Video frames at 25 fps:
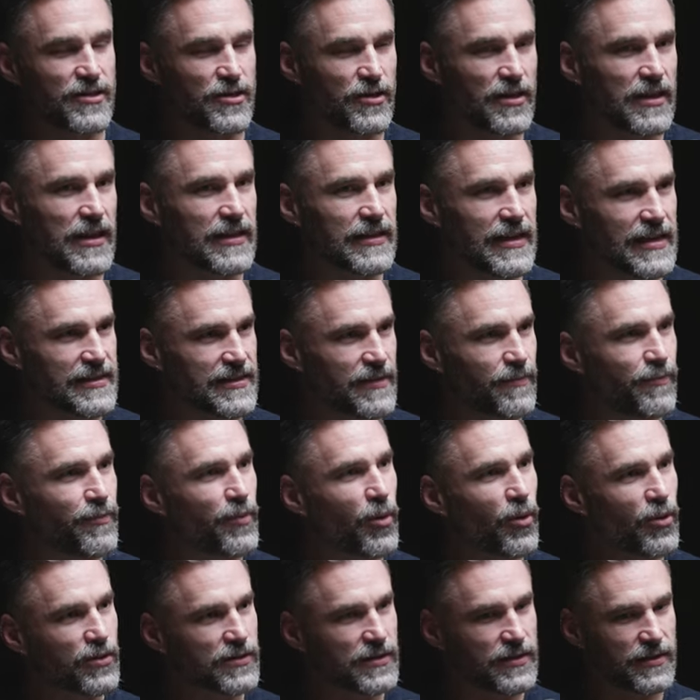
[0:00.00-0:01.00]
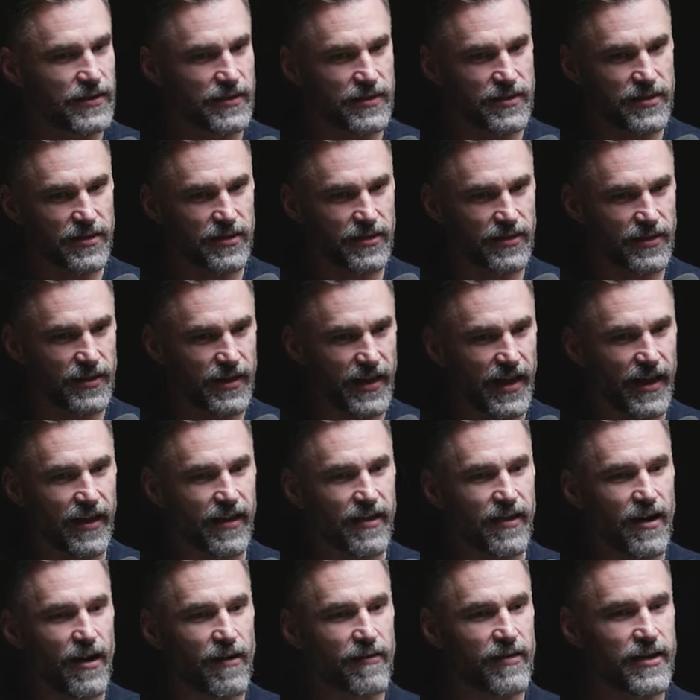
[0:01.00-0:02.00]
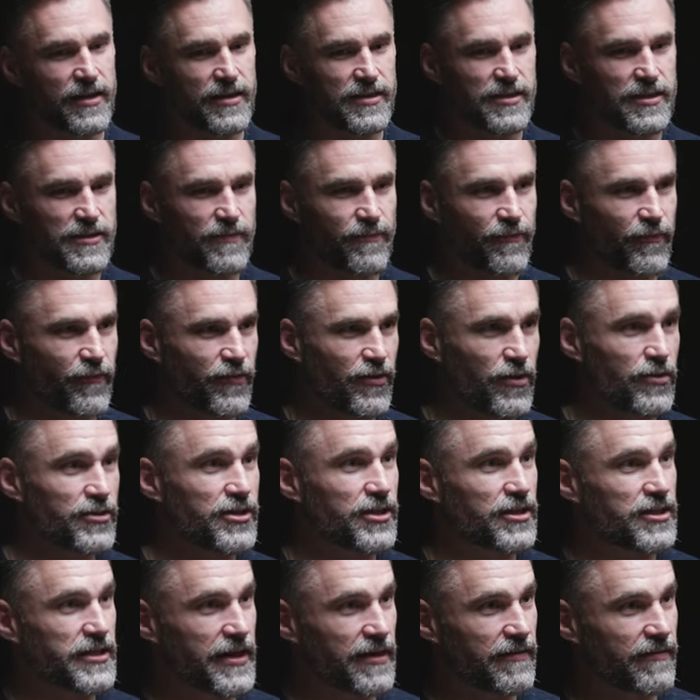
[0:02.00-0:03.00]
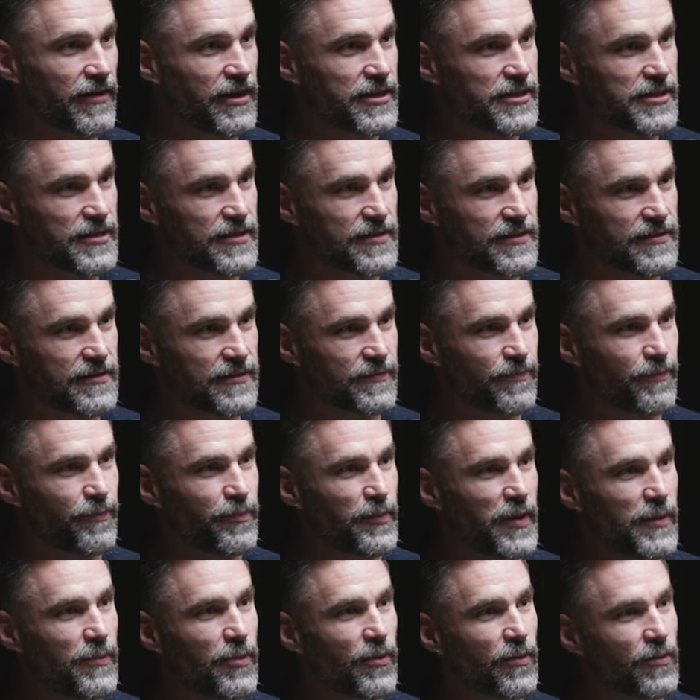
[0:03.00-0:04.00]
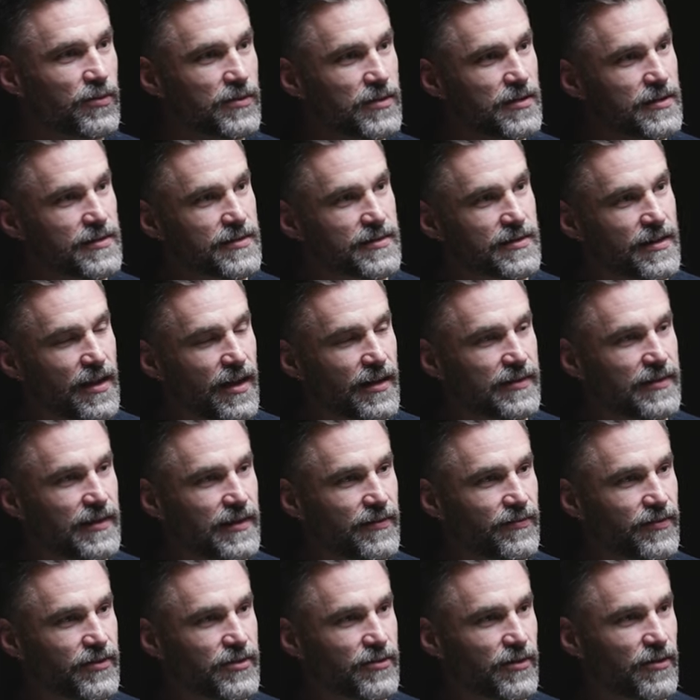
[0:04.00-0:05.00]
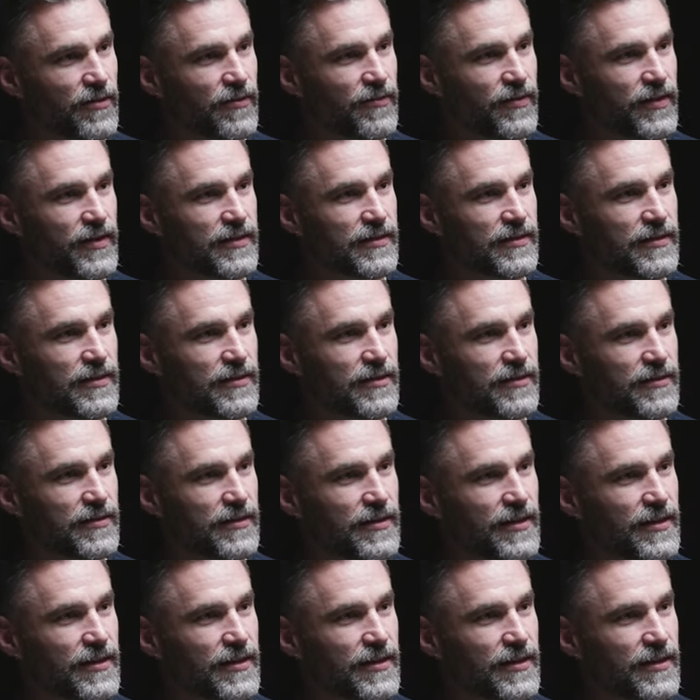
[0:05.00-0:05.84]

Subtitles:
think that's important to encourage future generations and people just starting photography to do?